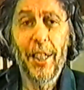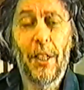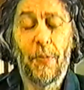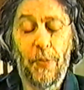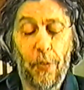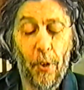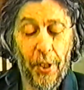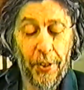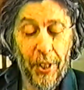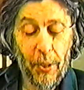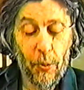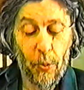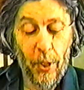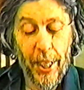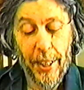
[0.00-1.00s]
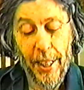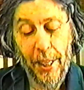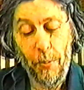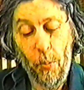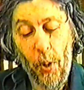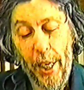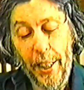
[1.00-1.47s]
right, a frothy red
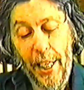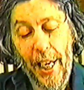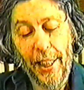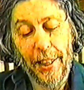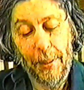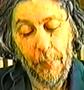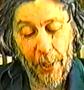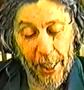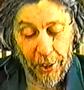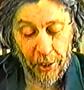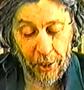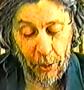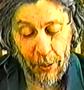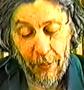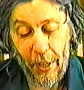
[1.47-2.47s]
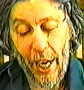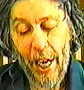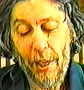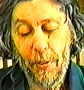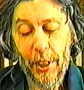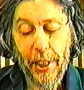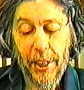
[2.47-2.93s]
and white antipasto of
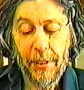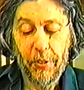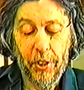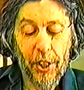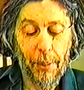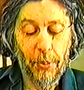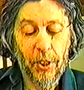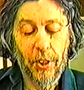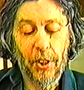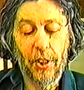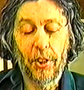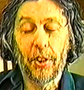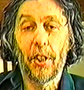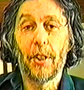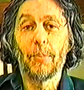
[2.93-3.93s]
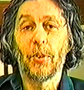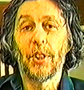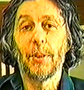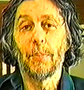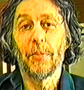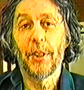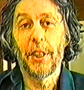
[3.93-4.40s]
high relief substances termed
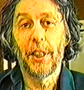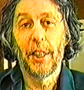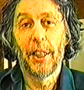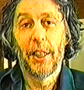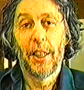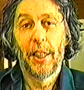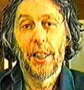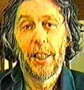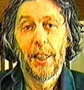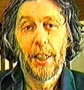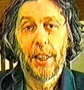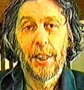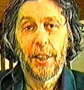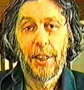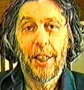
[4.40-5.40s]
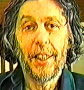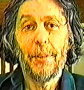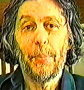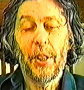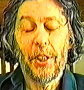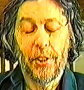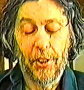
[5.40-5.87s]
simply
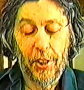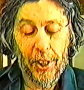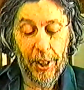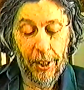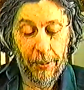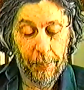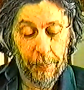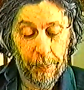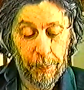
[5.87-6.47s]
TBC.